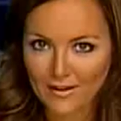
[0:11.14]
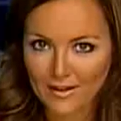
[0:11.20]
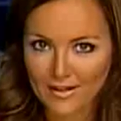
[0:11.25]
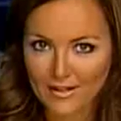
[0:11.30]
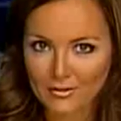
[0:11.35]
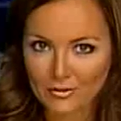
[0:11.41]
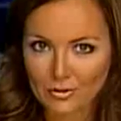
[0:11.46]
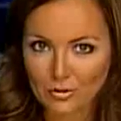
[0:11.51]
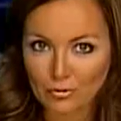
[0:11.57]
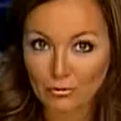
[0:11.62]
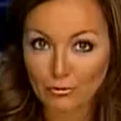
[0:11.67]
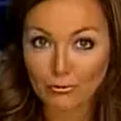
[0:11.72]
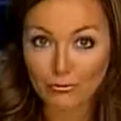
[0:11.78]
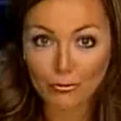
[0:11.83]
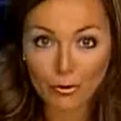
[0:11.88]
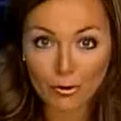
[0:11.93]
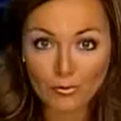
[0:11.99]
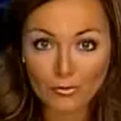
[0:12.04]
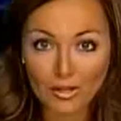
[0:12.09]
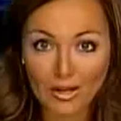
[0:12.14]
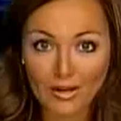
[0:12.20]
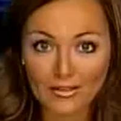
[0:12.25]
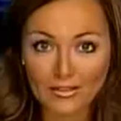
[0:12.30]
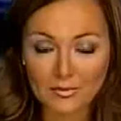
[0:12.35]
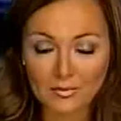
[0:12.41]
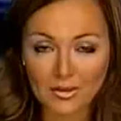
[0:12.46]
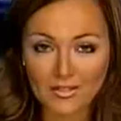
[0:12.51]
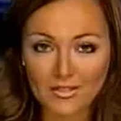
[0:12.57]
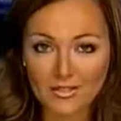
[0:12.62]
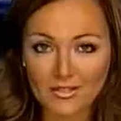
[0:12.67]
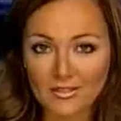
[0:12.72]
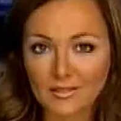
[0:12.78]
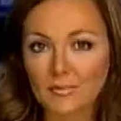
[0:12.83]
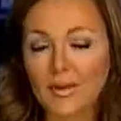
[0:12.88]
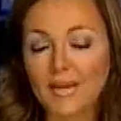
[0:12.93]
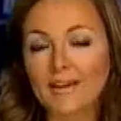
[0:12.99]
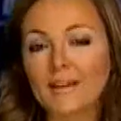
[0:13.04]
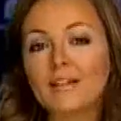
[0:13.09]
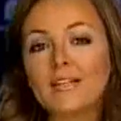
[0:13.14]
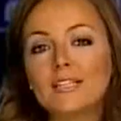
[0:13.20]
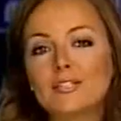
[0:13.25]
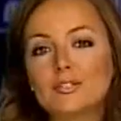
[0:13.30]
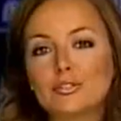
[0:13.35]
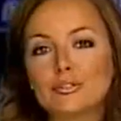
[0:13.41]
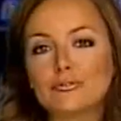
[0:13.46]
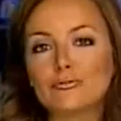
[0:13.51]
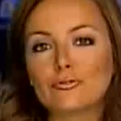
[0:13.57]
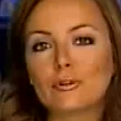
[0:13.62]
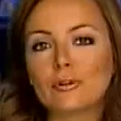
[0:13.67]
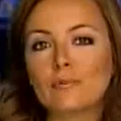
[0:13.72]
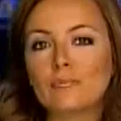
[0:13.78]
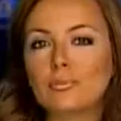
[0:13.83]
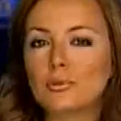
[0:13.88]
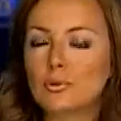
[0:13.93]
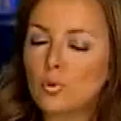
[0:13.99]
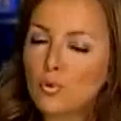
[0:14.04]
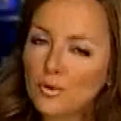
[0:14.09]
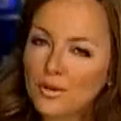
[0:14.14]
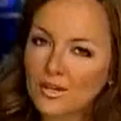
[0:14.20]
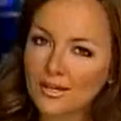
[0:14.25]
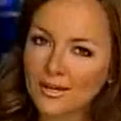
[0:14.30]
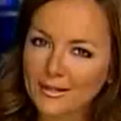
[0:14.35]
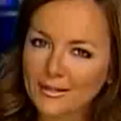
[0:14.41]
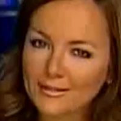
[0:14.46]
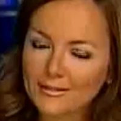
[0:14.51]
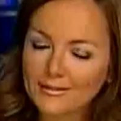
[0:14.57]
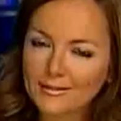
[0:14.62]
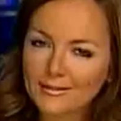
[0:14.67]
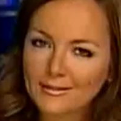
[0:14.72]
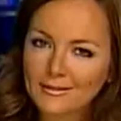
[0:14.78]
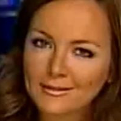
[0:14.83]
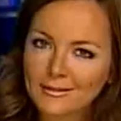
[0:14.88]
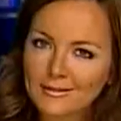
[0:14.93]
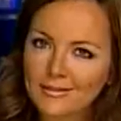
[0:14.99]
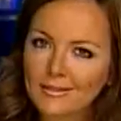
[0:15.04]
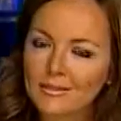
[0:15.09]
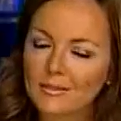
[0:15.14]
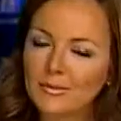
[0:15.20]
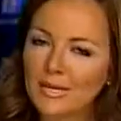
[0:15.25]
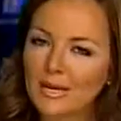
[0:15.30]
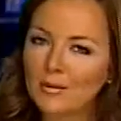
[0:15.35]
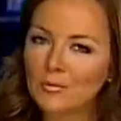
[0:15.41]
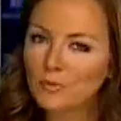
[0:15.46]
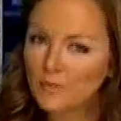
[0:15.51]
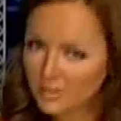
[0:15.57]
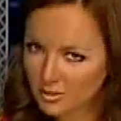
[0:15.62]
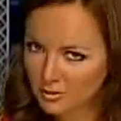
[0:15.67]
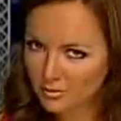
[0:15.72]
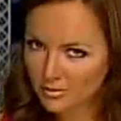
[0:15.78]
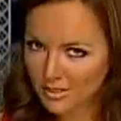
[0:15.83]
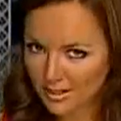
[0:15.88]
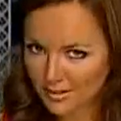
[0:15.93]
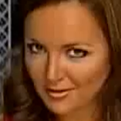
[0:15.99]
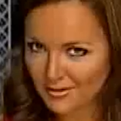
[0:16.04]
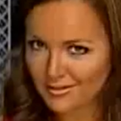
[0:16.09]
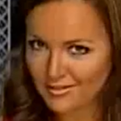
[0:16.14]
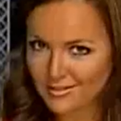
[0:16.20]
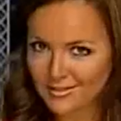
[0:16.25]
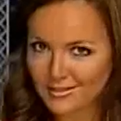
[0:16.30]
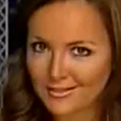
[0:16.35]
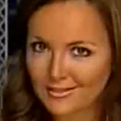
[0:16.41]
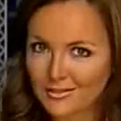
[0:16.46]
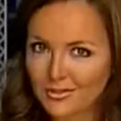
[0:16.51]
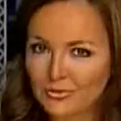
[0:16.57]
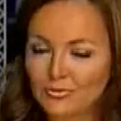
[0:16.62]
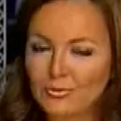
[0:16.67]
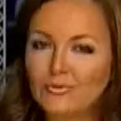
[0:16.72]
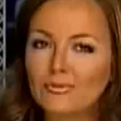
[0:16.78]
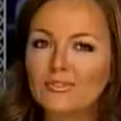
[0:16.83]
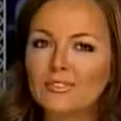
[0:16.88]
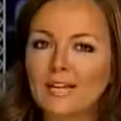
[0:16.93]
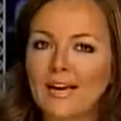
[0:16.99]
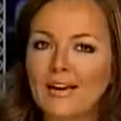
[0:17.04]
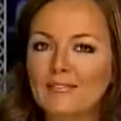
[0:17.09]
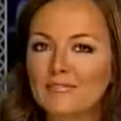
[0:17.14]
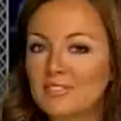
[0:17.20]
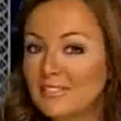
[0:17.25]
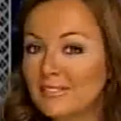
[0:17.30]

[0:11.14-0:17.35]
financial reform law to basically make it easier for employees to become whistleblowers. The rules have